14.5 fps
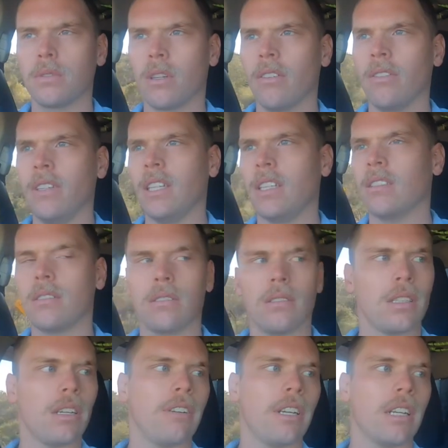driving is,
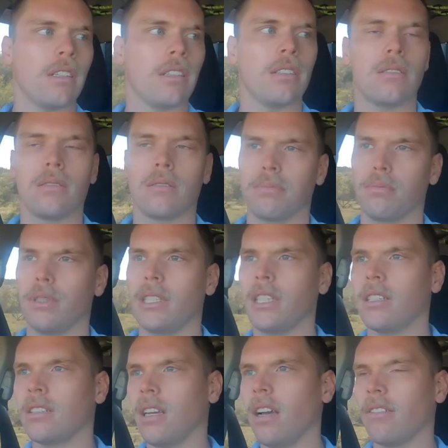because they reckon it's
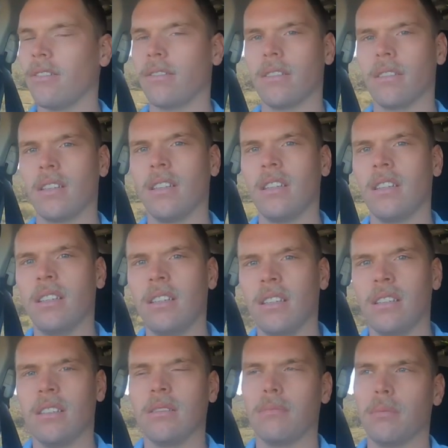pretty tough,
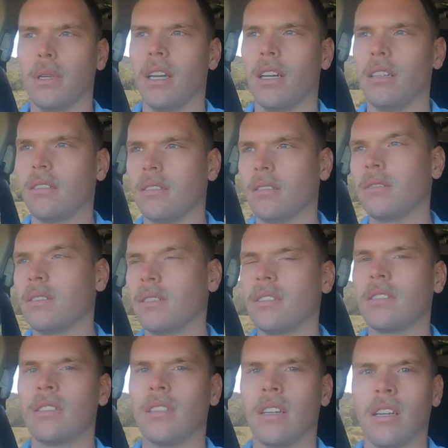but
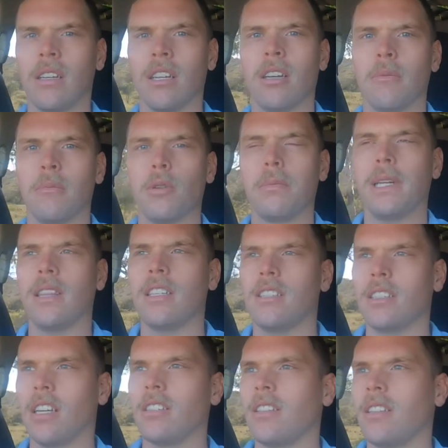we'll be the
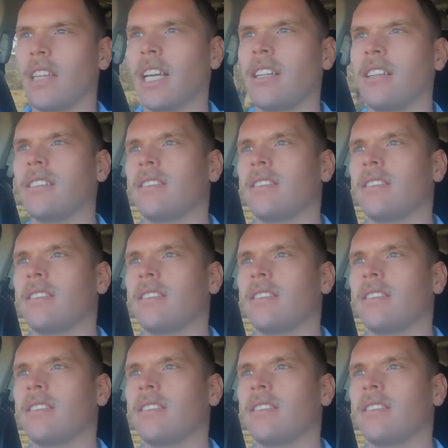judge of that.